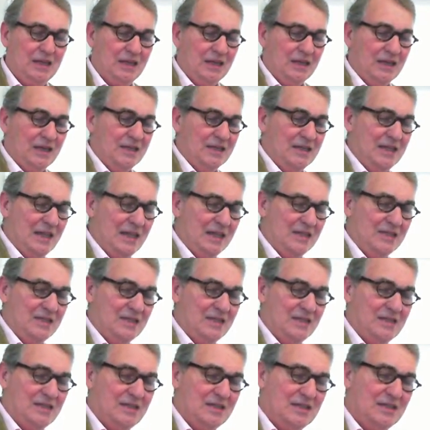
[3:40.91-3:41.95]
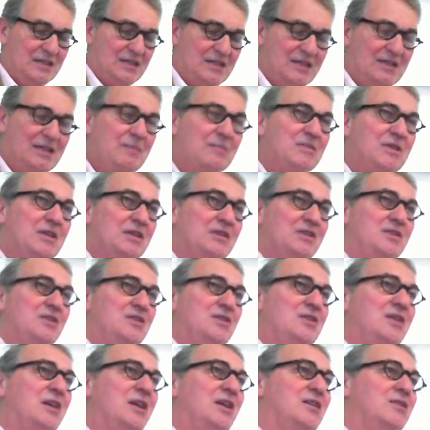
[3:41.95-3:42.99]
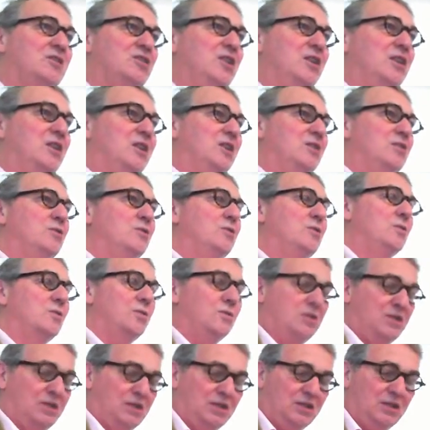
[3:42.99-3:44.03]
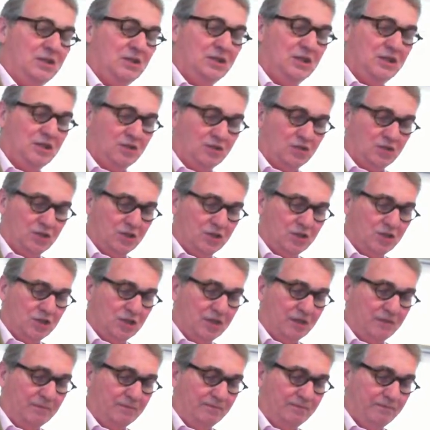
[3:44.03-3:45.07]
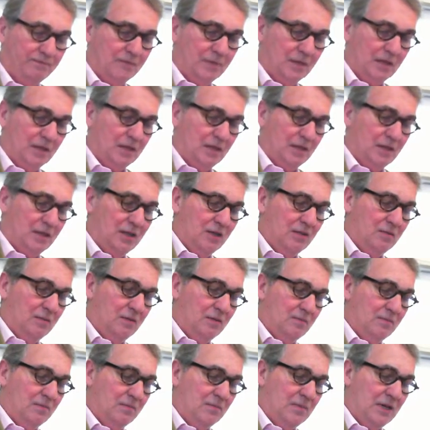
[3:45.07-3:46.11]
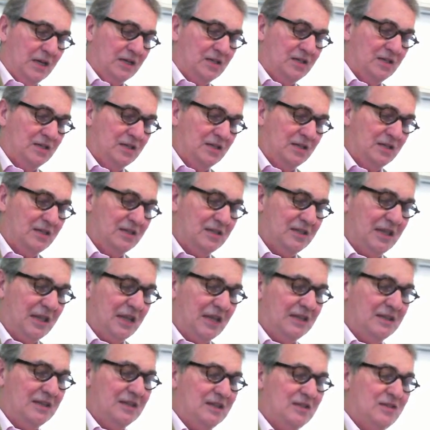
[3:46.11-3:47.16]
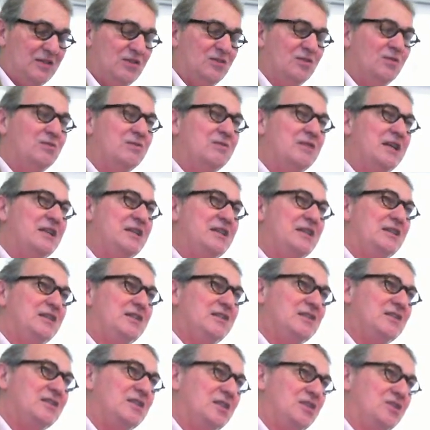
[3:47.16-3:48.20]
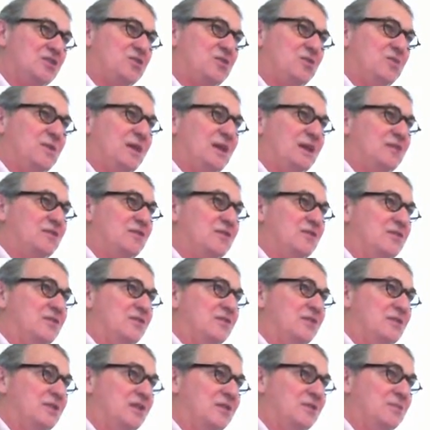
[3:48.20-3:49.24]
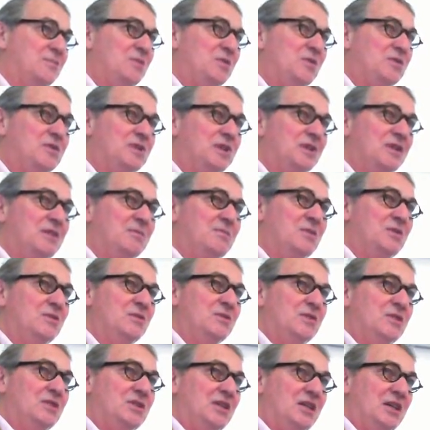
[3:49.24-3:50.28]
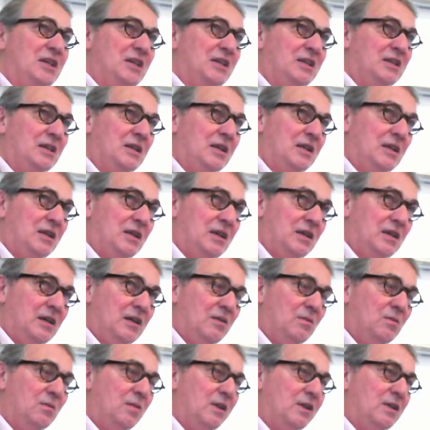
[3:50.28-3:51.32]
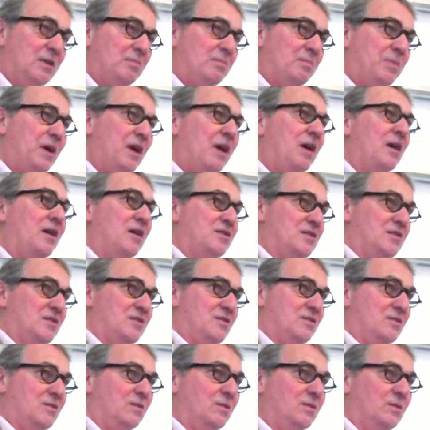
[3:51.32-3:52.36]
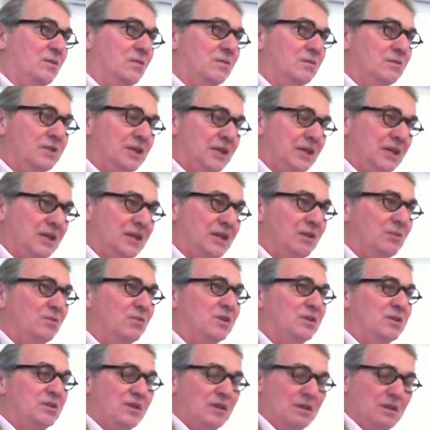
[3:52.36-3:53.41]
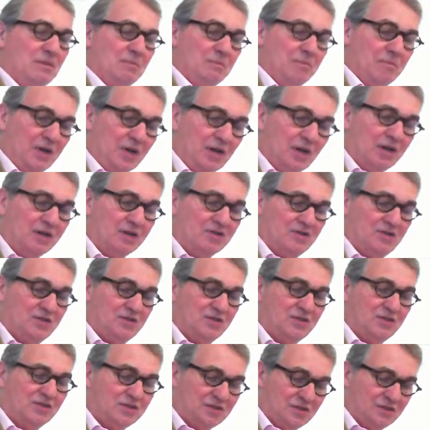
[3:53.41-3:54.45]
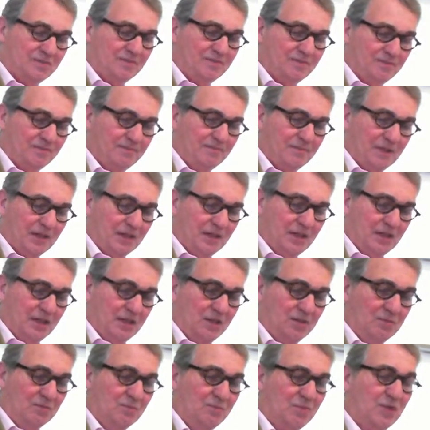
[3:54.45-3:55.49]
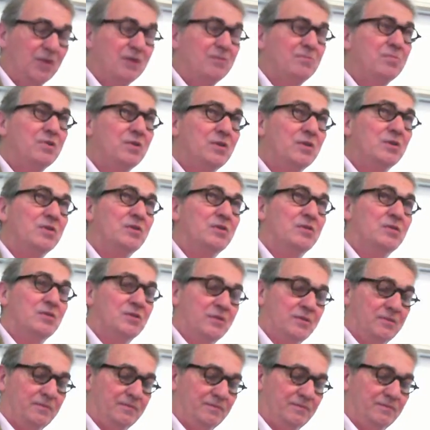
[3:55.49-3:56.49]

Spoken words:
And that's something that's largely ignored in the literature. But to say this already situates the therapeutic community with a past, or really with pasts in the plural.